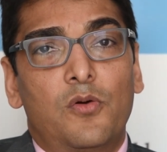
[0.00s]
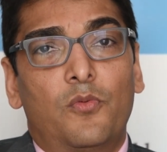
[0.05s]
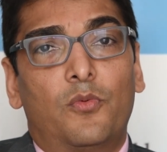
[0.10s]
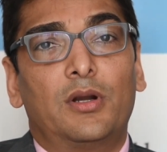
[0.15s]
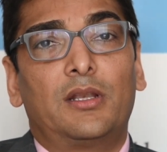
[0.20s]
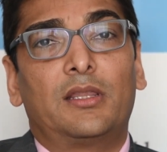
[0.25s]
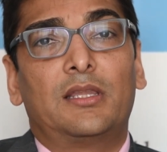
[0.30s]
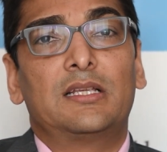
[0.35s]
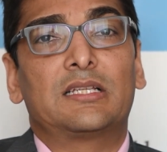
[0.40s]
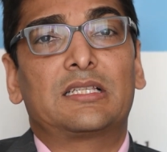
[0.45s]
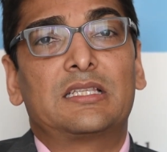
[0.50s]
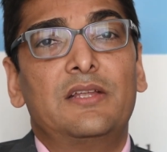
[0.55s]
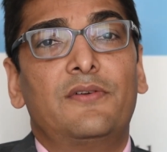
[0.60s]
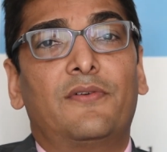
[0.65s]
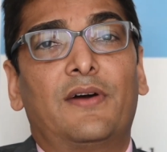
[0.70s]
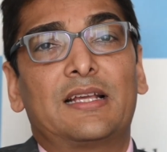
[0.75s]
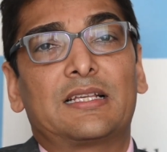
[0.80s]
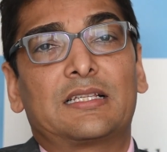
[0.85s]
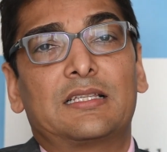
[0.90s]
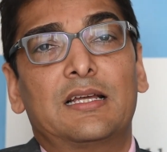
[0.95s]
What this
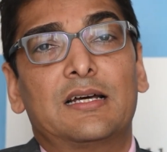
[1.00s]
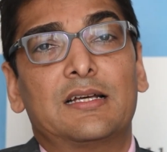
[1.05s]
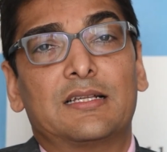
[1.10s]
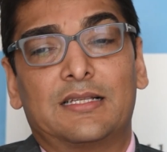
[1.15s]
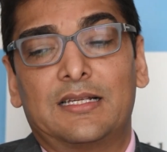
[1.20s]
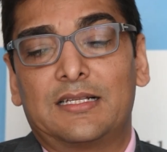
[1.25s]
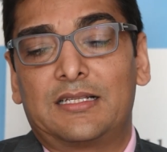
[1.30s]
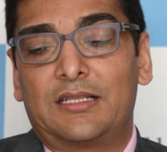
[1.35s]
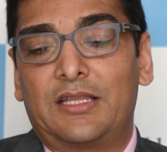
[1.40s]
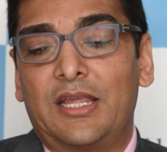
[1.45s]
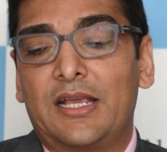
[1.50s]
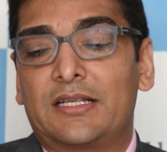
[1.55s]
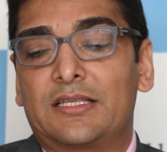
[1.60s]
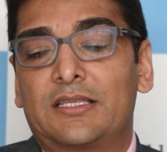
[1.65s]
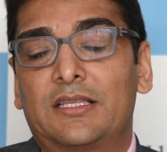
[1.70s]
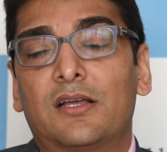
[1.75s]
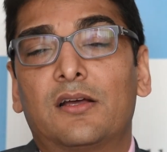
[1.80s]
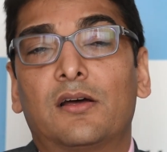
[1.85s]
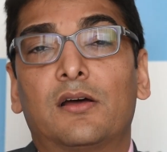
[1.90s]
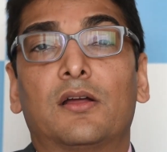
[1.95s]
device does, it takes
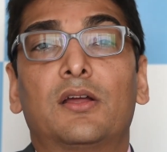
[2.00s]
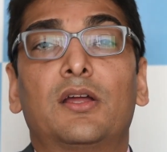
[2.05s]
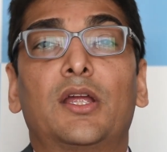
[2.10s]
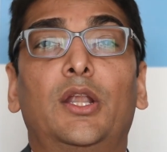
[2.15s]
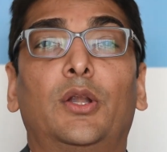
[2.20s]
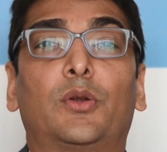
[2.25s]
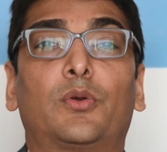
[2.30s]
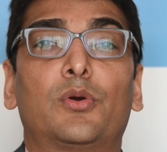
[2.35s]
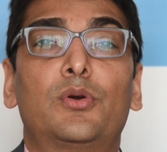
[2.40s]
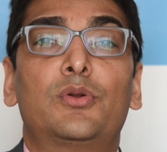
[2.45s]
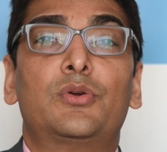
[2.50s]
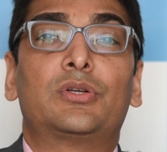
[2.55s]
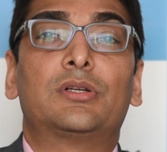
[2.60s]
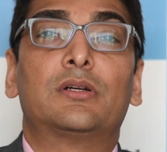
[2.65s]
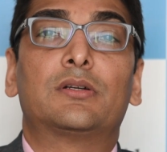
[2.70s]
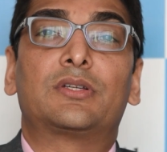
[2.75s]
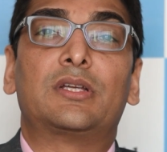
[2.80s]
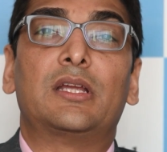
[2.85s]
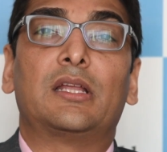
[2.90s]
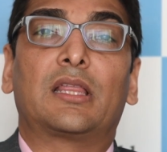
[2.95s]
the
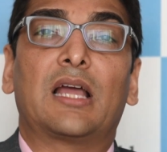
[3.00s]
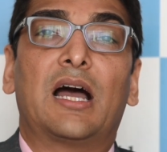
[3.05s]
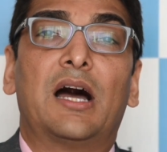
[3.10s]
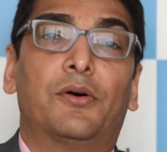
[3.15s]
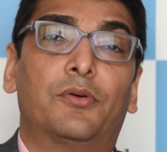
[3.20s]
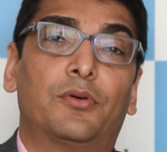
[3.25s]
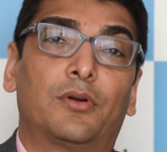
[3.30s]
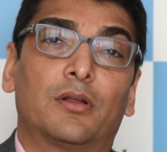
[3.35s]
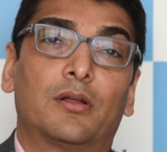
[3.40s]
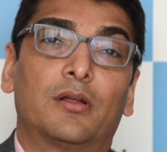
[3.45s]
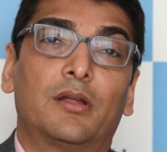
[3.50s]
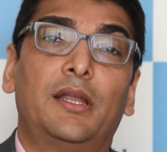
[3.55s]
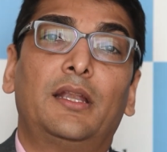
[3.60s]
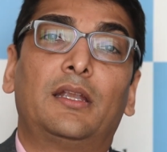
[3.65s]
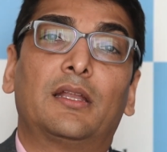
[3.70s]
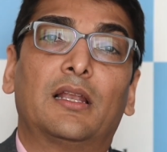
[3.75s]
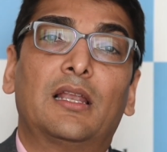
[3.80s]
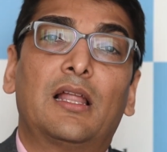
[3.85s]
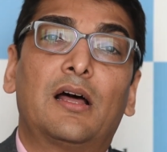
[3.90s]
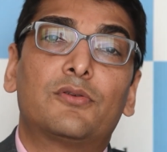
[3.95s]
introducer sheath out.
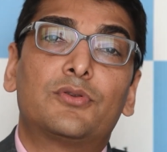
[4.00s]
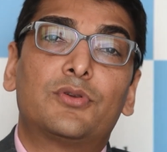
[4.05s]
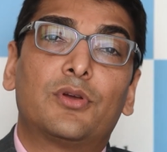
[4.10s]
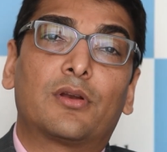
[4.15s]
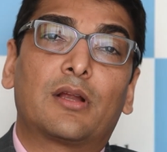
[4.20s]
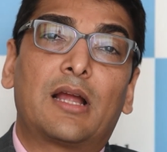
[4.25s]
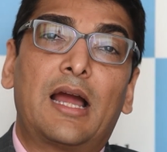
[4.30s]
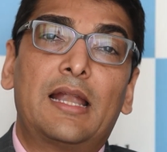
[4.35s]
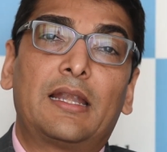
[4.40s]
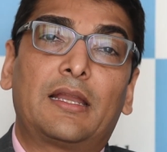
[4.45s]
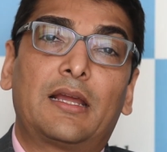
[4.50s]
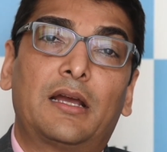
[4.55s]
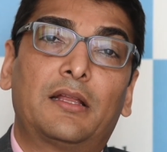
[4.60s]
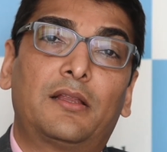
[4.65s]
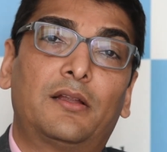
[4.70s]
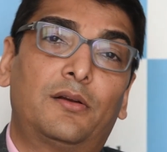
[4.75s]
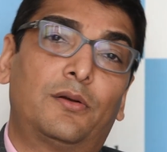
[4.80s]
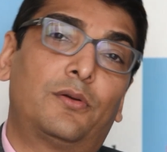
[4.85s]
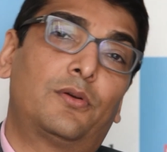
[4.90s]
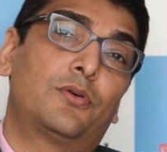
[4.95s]
It allows your guide
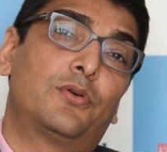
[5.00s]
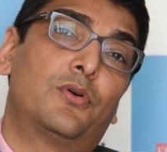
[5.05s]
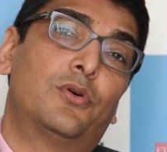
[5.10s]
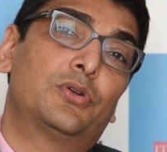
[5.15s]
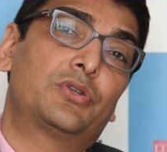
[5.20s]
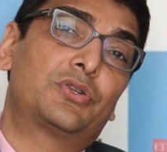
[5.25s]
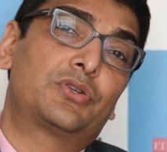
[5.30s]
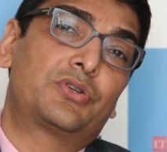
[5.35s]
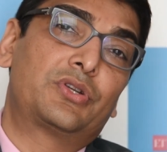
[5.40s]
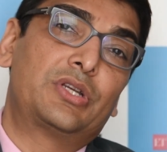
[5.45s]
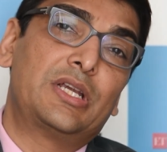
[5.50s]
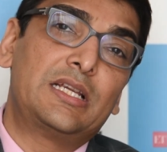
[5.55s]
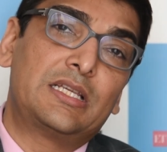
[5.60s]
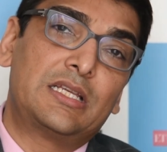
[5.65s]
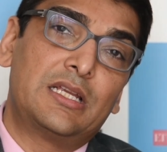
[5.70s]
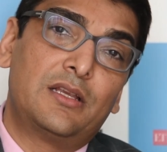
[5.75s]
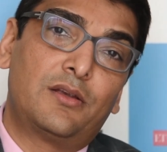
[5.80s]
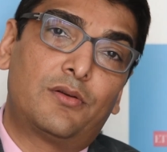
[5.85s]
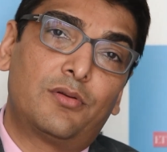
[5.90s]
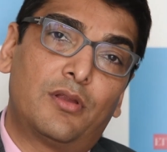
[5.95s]
catheter to go
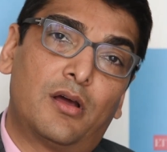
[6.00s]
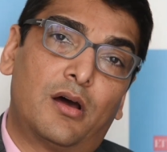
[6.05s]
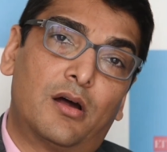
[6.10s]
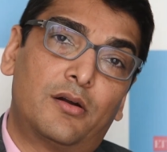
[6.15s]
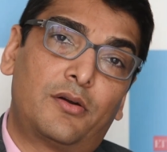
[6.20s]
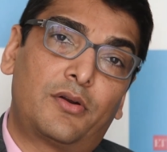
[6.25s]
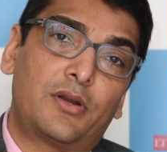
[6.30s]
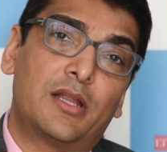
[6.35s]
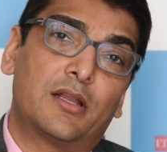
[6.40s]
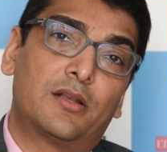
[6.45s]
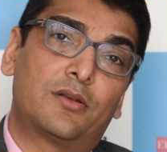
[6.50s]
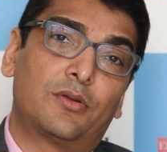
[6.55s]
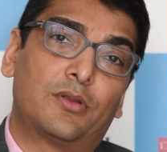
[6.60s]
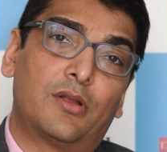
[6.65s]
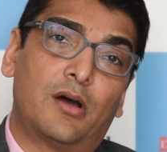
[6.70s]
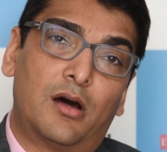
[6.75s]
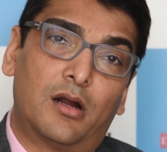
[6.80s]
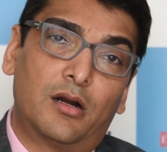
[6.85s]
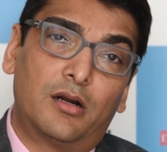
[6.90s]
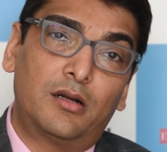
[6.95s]
straight into the artery and to
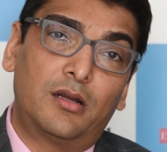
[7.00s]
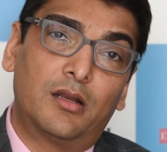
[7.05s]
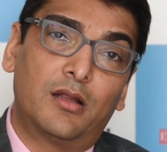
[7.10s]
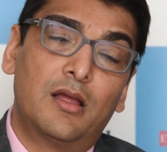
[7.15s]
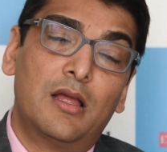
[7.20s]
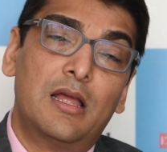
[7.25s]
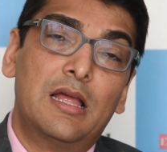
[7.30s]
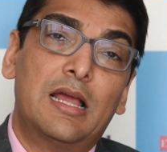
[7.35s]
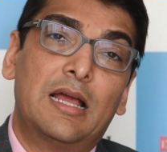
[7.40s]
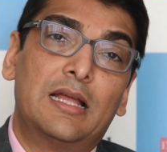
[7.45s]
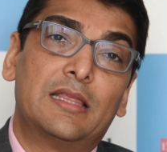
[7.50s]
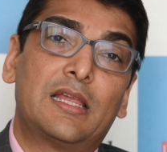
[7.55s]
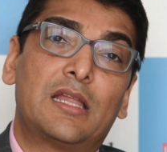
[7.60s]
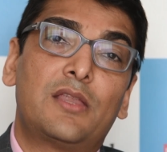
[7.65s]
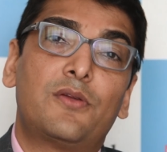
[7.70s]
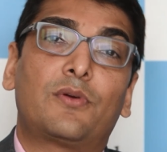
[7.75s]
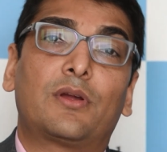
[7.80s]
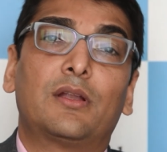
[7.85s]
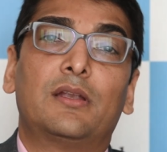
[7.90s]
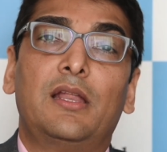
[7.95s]
the heart, and
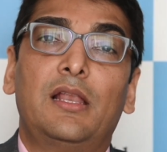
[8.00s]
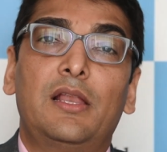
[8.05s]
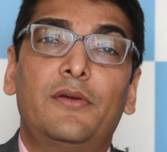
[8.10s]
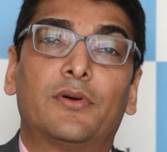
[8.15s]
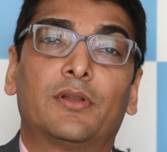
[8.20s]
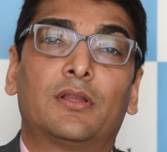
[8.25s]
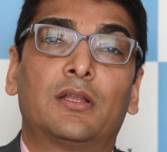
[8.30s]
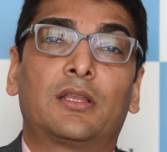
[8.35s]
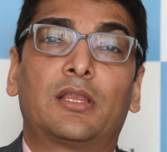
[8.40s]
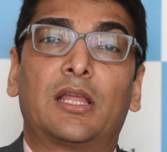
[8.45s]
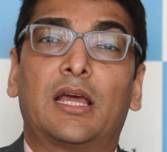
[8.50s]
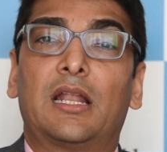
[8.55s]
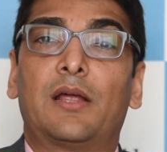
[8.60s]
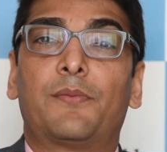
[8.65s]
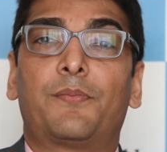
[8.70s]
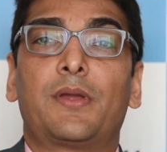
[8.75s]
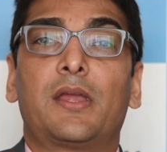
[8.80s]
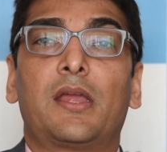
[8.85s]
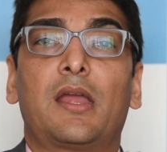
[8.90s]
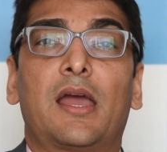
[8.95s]
then you can deliver the
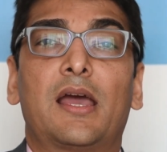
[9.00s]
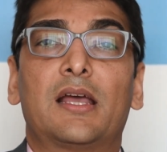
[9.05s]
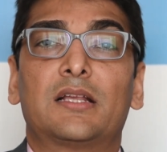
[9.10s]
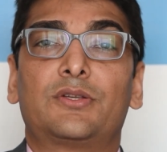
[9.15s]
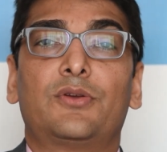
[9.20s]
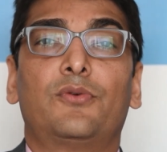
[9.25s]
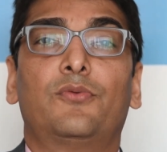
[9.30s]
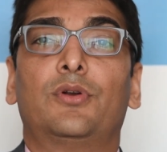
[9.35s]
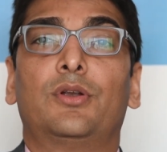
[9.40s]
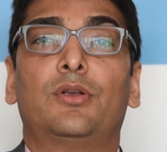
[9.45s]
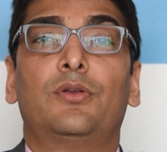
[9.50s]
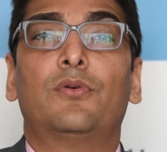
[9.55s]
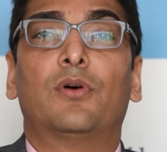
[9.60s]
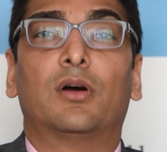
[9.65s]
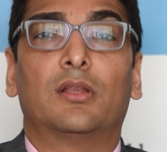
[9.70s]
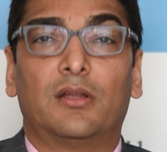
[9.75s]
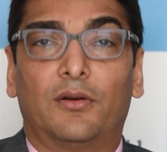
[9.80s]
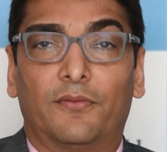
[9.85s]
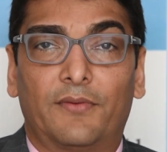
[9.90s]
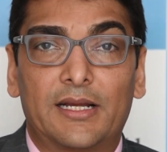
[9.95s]
therapy as you would do
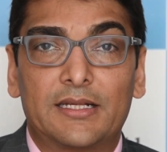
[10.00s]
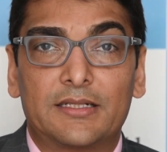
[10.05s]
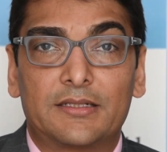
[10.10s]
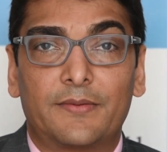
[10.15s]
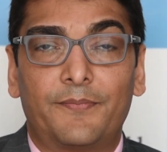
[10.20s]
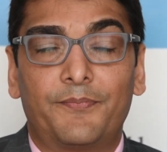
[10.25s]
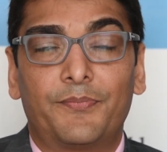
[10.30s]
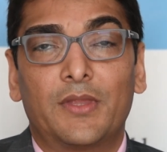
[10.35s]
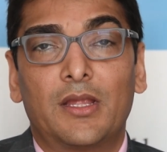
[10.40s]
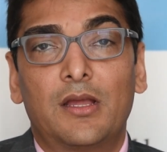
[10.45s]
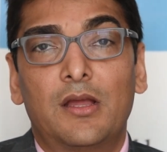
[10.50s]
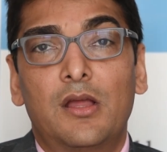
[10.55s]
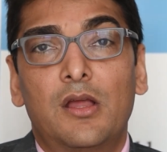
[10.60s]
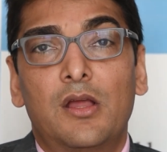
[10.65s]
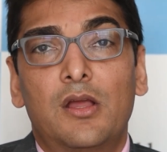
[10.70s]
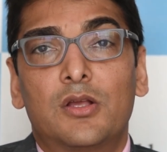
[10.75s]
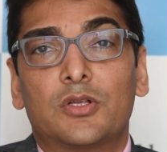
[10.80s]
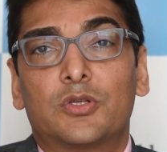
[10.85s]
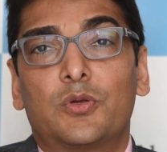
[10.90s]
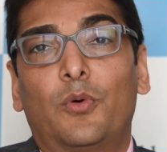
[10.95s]
otherwise.
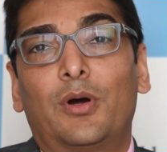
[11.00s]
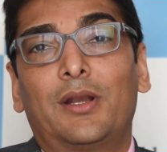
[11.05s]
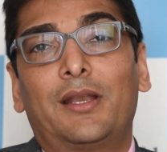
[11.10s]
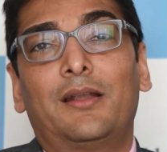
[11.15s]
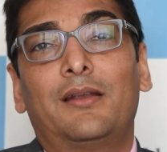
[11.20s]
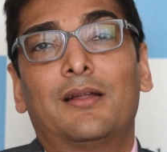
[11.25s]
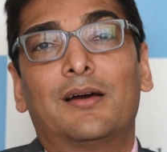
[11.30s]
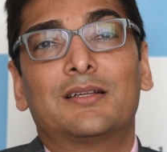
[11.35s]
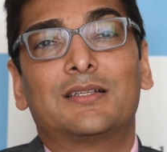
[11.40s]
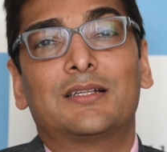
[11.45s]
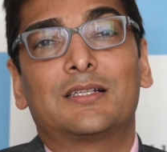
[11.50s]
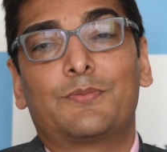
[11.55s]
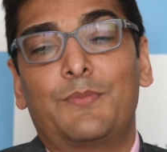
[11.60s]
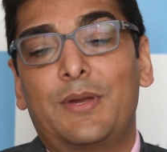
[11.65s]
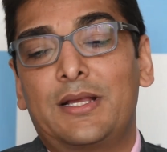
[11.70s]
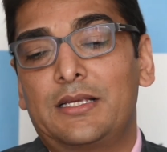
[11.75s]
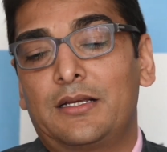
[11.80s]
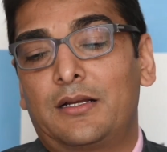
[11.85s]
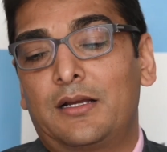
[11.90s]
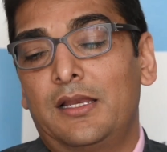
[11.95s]
So what it does is
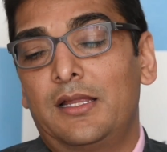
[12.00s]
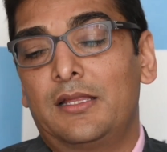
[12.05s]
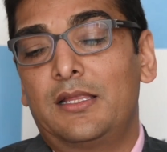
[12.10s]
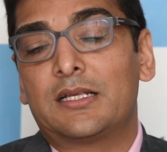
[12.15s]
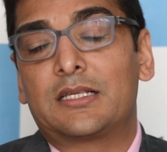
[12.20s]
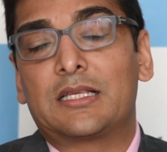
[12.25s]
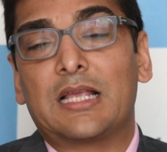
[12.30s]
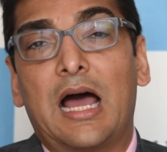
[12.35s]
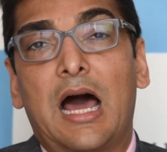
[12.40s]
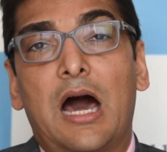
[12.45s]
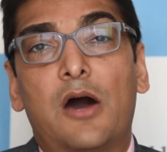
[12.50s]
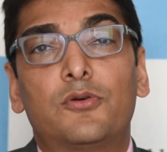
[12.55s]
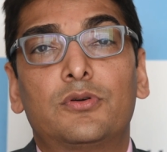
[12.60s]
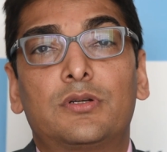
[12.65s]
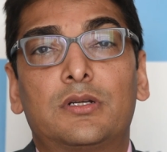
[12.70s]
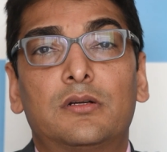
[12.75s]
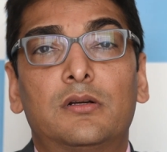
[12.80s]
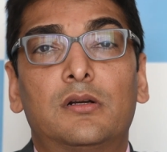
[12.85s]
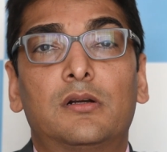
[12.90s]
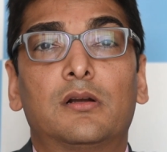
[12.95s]
basically this
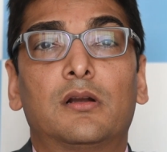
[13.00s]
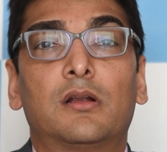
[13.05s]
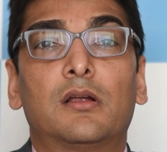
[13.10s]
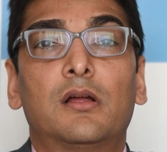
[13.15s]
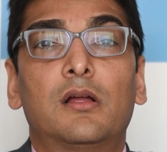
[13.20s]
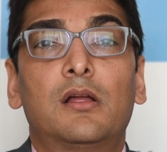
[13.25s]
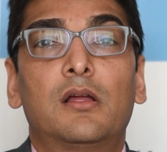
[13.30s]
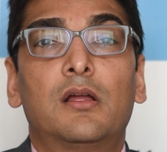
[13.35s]
outer